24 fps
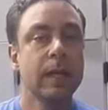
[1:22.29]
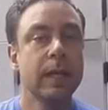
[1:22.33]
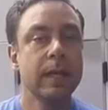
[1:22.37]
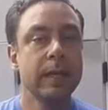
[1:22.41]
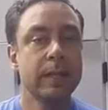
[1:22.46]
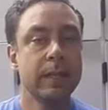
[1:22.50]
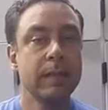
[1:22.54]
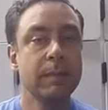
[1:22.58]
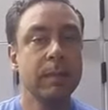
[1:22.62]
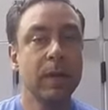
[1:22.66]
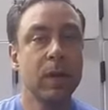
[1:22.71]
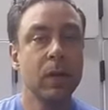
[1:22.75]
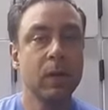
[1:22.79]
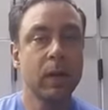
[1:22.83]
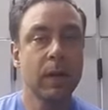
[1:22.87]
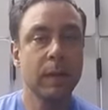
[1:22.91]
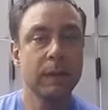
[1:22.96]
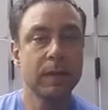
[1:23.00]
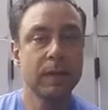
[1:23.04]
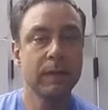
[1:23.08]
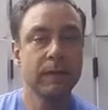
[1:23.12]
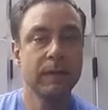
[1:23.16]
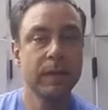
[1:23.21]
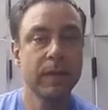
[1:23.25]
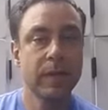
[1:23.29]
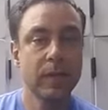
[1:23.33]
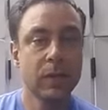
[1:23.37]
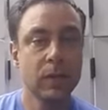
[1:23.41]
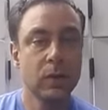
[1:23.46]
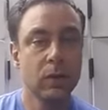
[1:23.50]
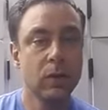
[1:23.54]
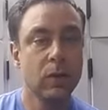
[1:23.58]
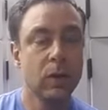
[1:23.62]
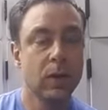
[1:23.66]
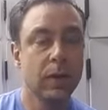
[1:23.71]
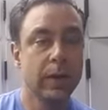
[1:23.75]
Simply look up the
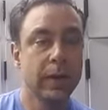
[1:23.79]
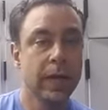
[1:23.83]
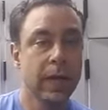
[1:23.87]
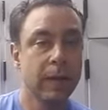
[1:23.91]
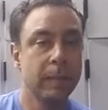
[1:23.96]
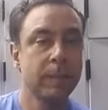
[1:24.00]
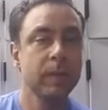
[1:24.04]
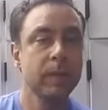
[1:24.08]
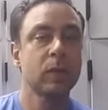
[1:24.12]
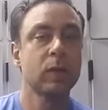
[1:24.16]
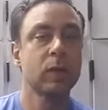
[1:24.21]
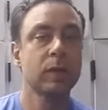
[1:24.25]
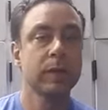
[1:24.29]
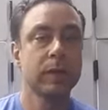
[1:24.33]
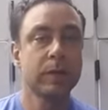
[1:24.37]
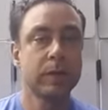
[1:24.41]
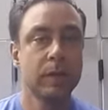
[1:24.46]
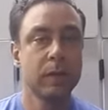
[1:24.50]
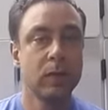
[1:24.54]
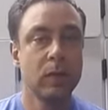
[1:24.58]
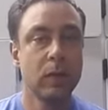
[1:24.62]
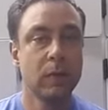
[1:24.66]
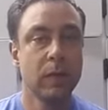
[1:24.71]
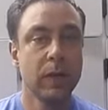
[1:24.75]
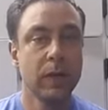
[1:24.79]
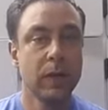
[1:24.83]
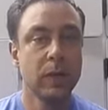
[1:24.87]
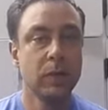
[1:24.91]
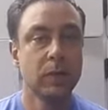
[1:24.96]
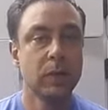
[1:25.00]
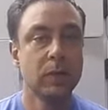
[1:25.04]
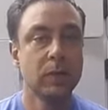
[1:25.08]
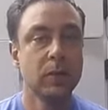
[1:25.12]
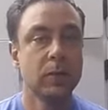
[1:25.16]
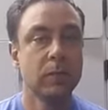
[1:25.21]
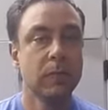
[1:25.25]
video on upper cross syndrome on
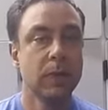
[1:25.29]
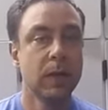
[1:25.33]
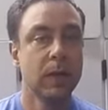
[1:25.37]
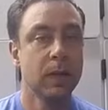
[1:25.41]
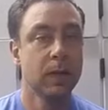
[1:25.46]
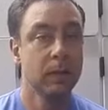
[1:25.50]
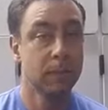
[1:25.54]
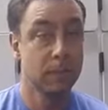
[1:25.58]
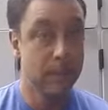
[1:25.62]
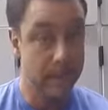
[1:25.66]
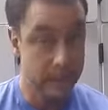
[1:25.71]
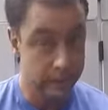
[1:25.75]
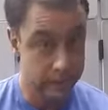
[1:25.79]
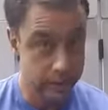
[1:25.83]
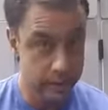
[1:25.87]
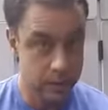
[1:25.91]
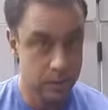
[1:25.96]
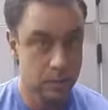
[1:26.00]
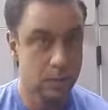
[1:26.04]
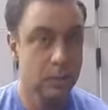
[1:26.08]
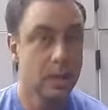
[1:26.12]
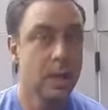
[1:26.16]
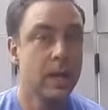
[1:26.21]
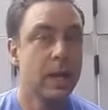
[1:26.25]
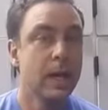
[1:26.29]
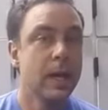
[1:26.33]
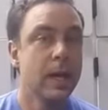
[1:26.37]
YouTube, my video,